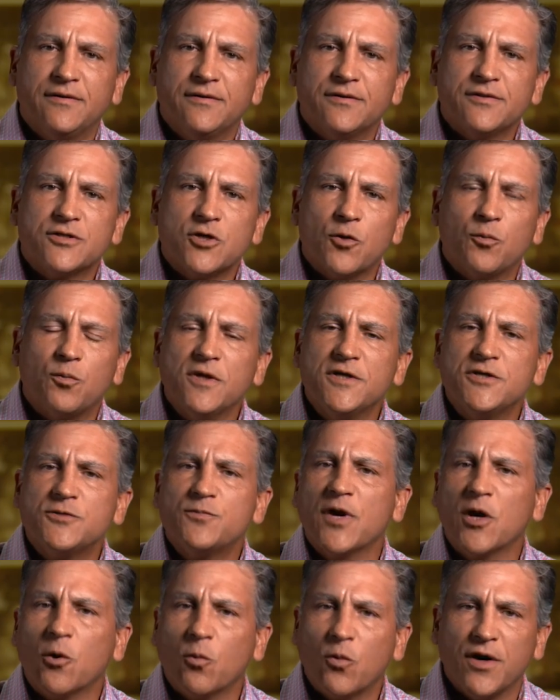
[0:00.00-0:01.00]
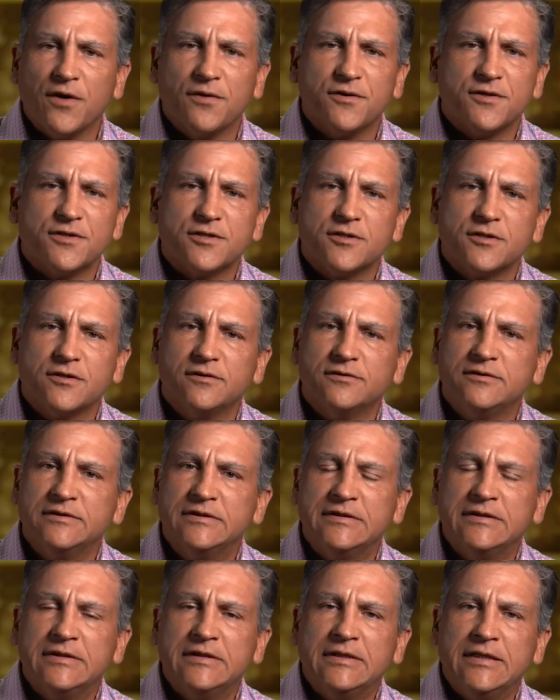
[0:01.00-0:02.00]
So please bear with us.
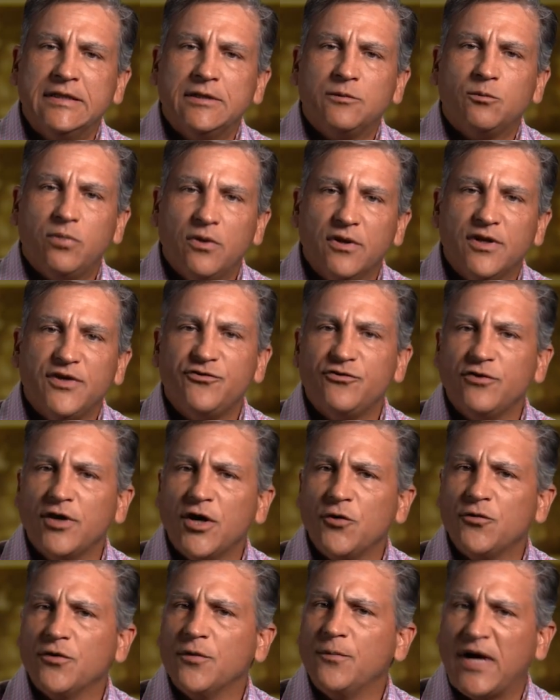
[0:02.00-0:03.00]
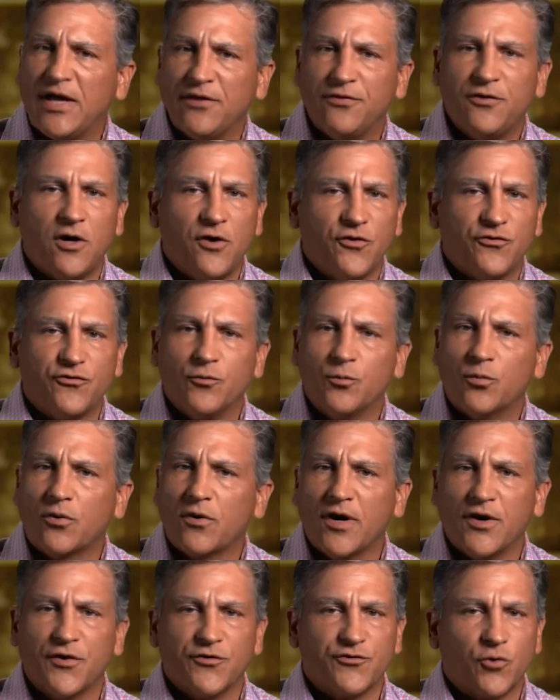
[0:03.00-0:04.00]
Please know that my thoughts and
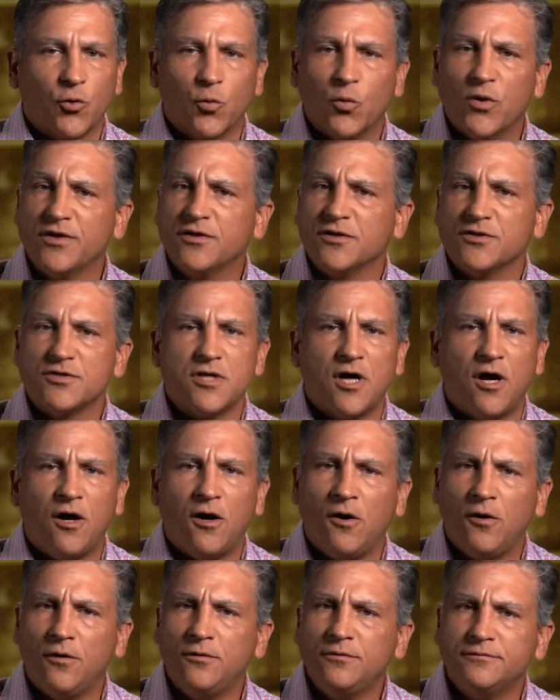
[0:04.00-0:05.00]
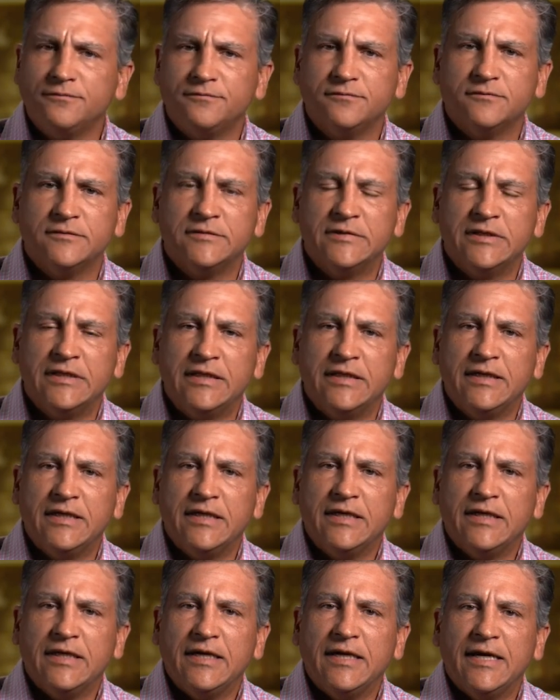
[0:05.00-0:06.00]
prayers are with us all.
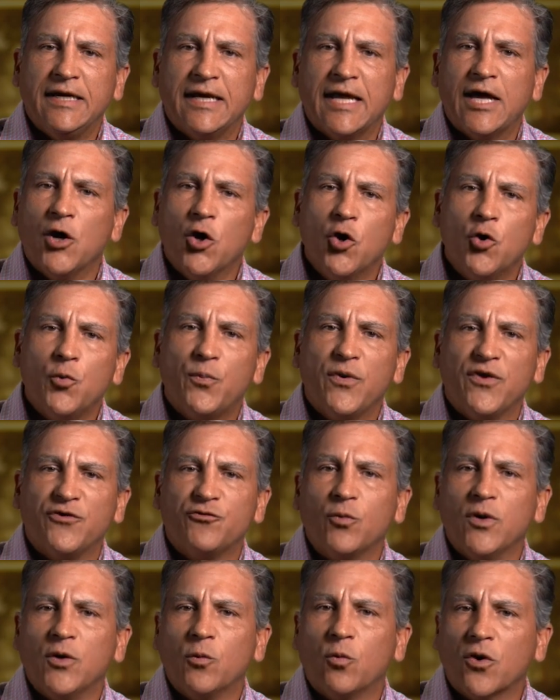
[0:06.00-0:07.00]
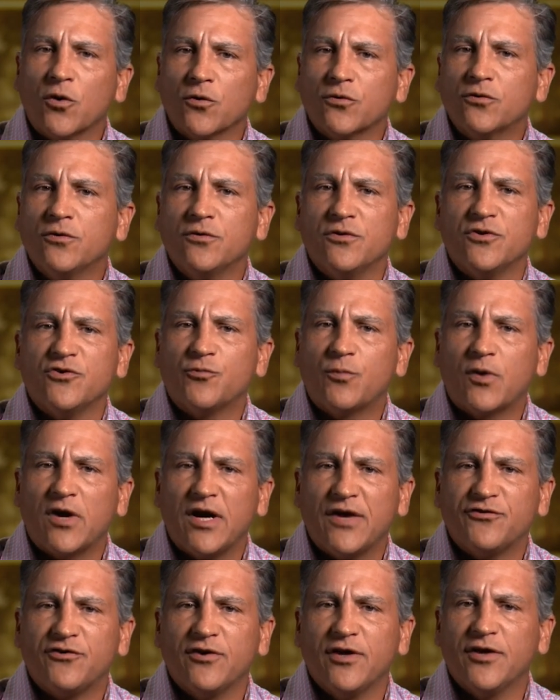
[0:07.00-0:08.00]
And I hope as we work through this
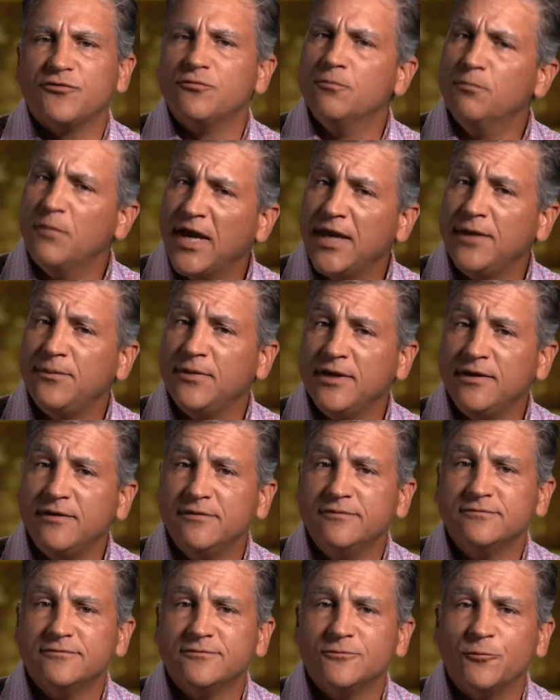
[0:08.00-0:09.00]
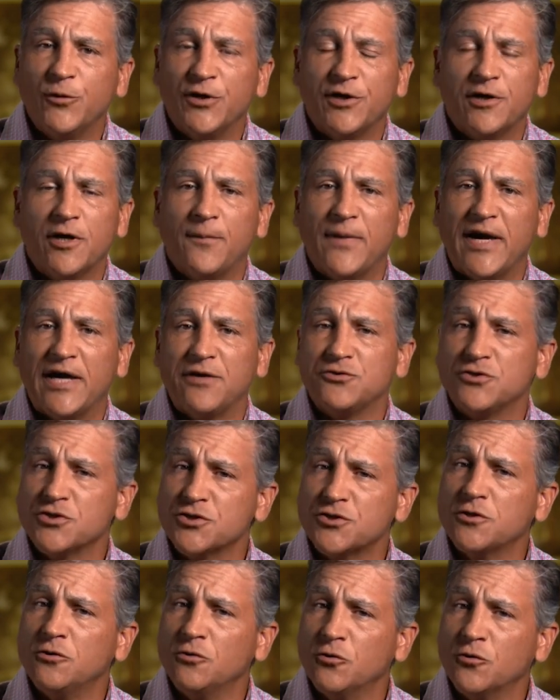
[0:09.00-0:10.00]
process, maybe we come out
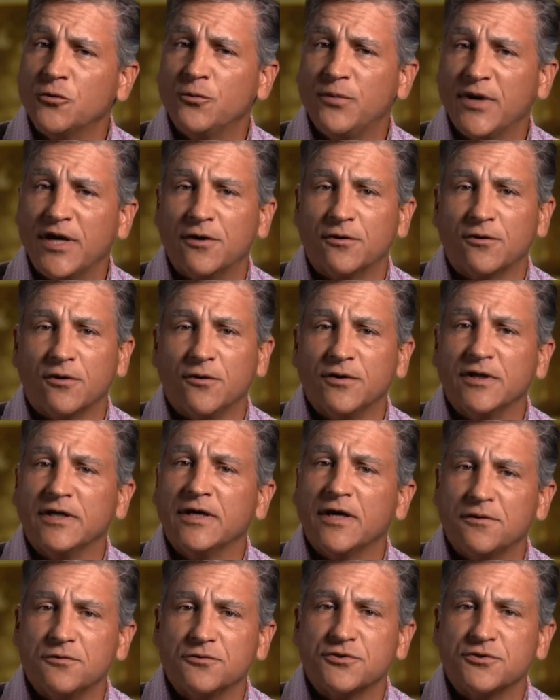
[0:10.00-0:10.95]
just a little better on the other